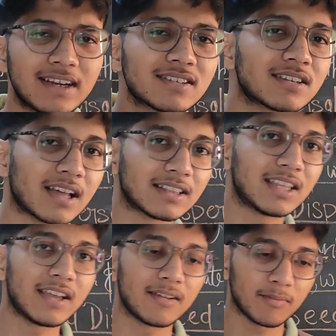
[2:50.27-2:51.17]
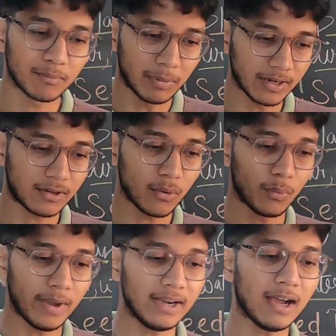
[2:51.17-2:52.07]
is nothing but
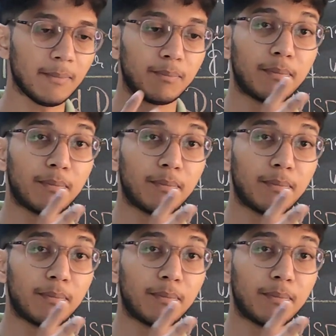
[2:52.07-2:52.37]
when a